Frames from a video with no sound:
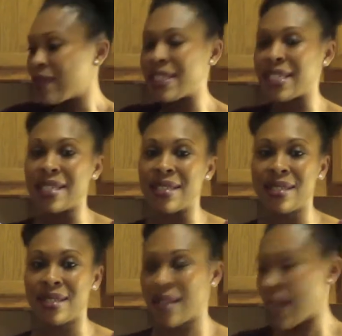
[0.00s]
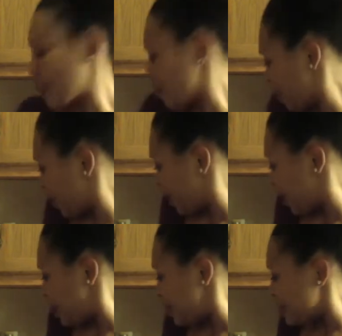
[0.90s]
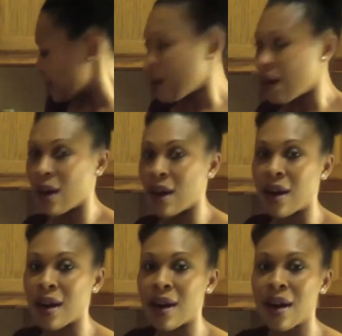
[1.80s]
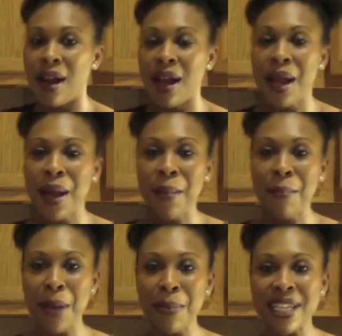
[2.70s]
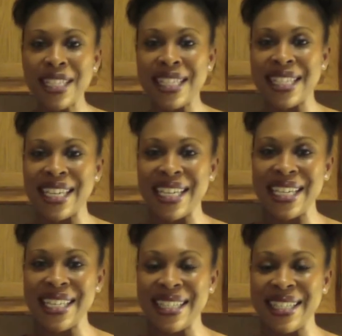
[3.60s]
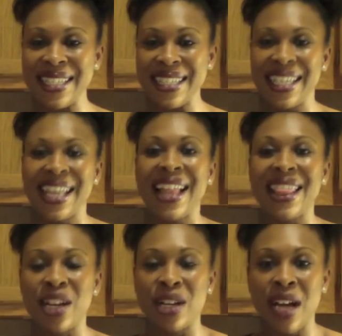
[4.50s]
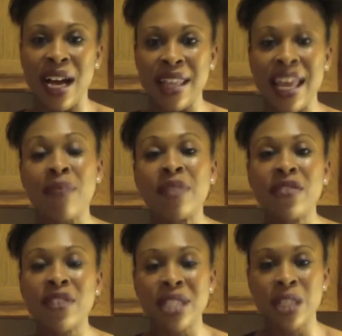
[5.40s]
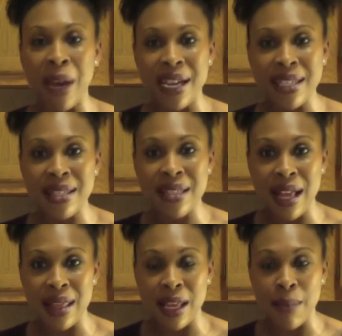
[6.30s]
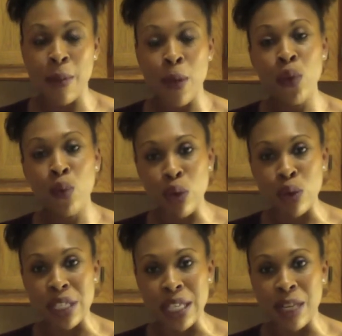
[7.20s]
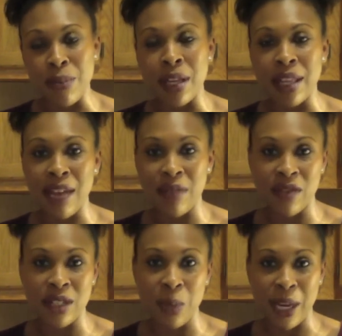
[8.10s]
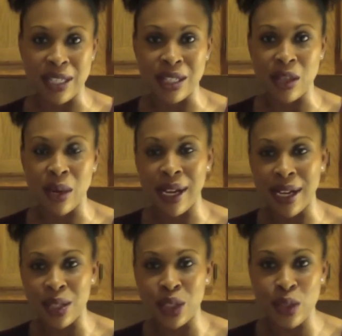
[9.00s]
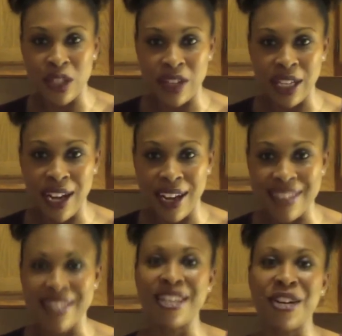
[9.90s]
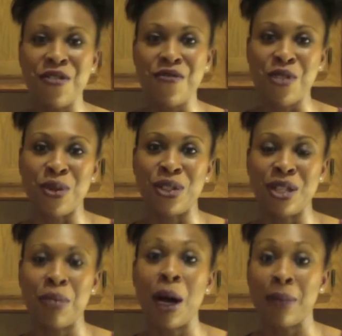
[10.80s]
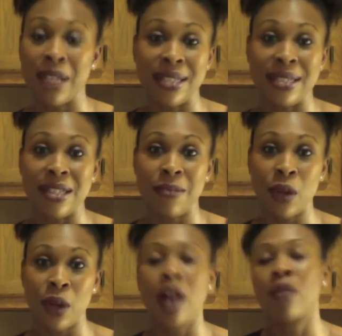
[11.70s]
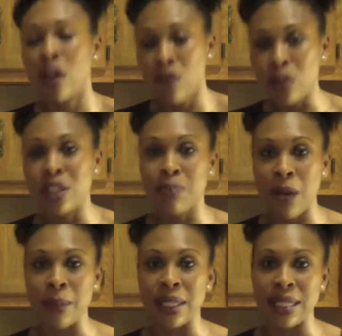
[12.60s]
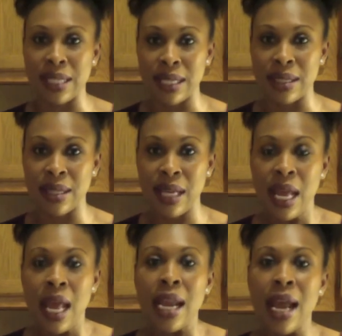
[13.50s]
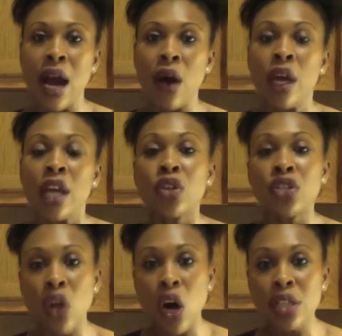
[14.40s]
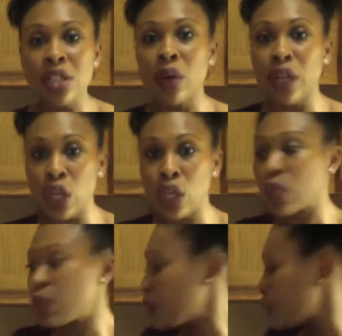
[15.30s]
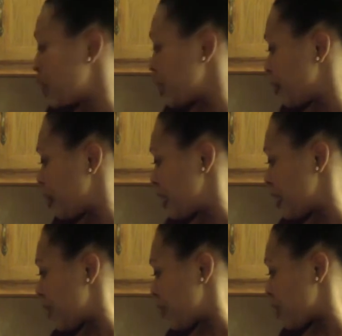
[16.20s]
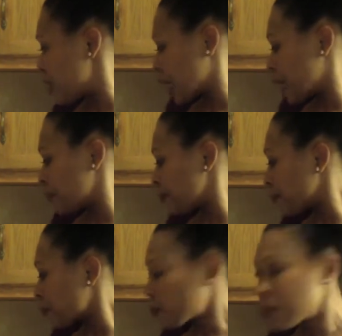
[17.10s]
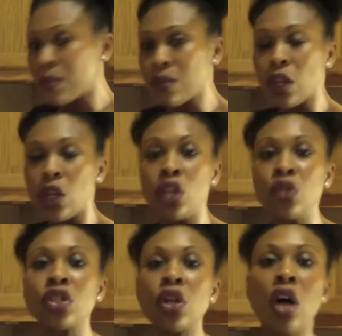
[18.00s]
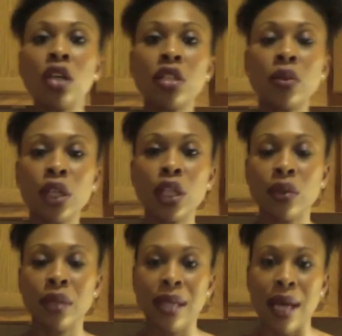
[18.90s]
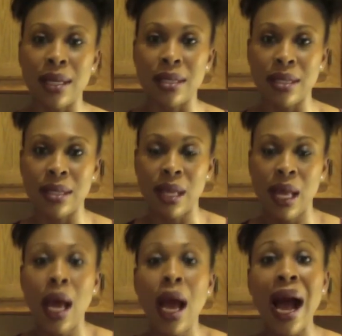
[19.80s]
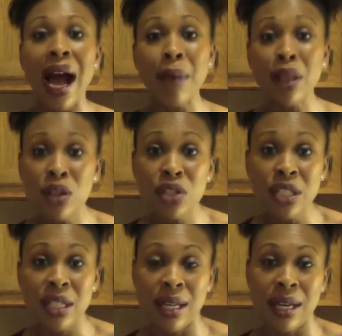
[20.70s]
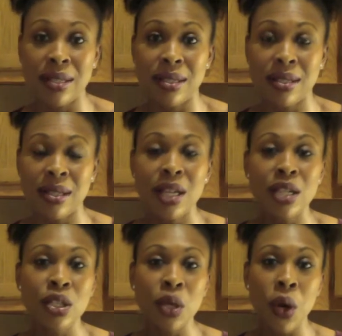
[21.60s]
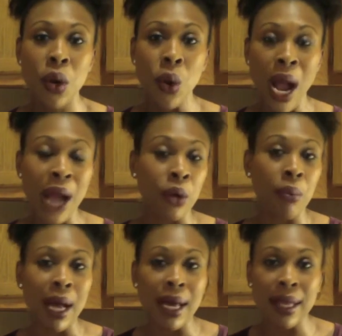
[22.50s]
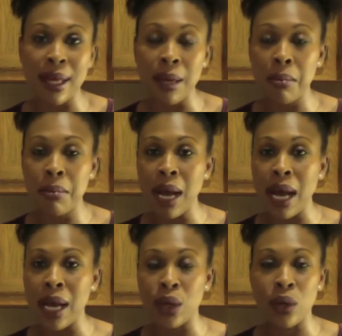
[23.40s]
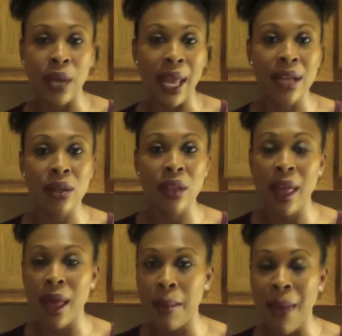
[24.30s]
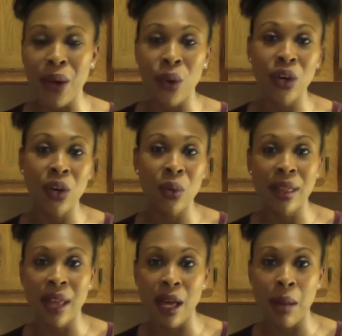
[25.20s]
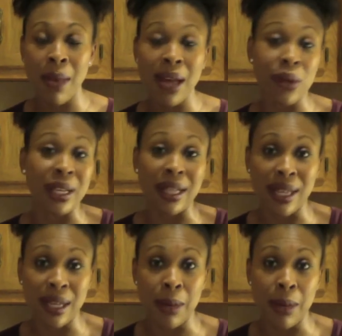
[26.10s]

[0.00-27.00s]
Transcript: seeds. These are pumpkin seeds. They have different spices on them. They're both roasted, but they have different spices. So I got 2 different kinds of roasted pumpkins, okay, of roasted pumpkin seeds. Now, you should also include, let me put these down. You should also include nuts. I'm allergic to nuts, so I don't buy them, I don't handle them, I don't cook with them, I don't eat them, I'm